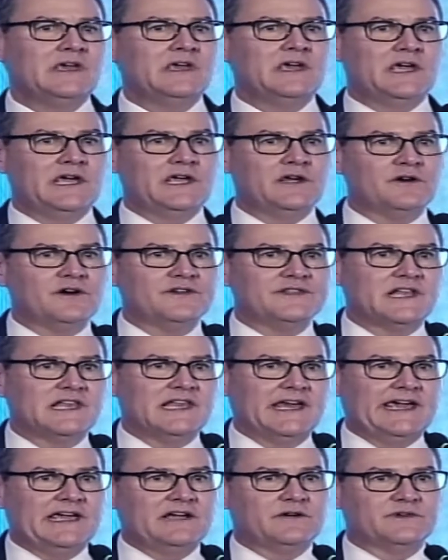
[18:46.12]
Here are the
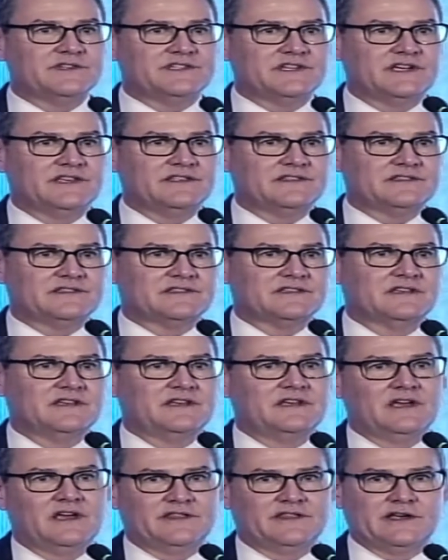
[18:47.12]
languages
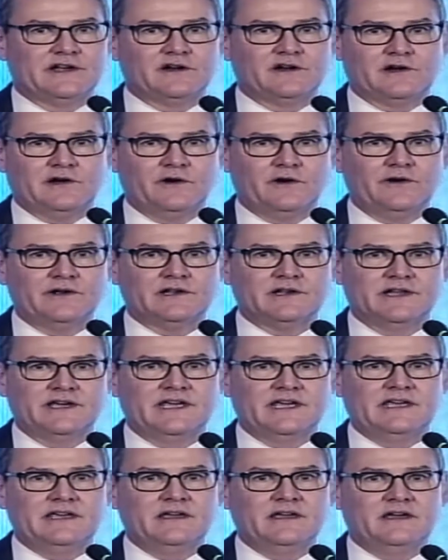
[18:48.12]
that are
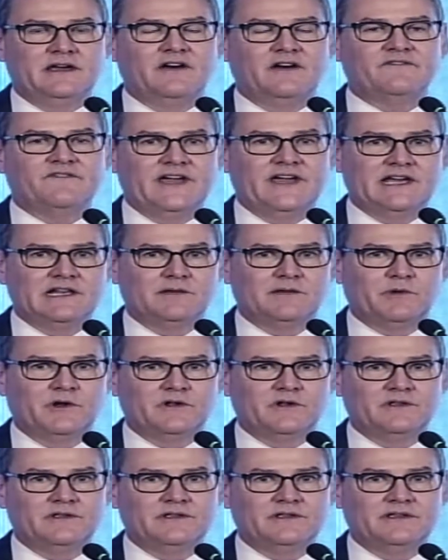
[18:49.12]
currently
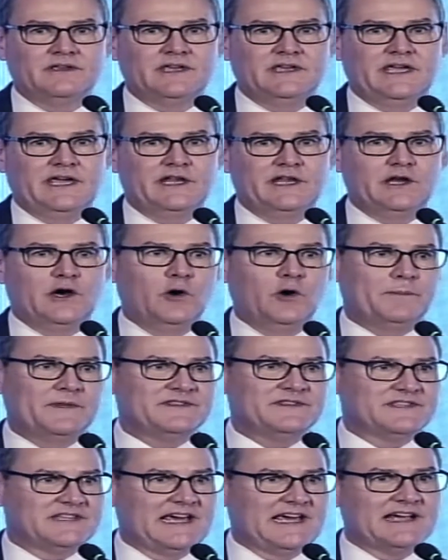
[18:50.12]
available in
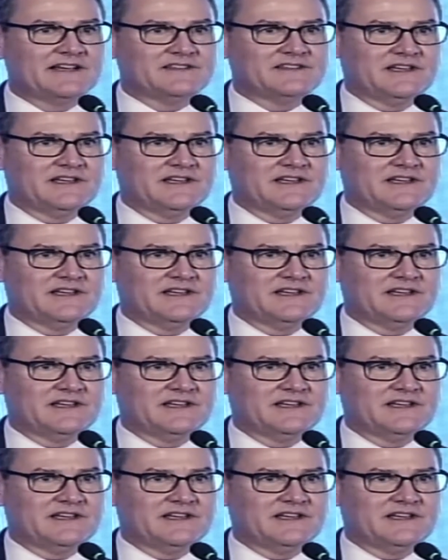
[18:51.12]
OpenStax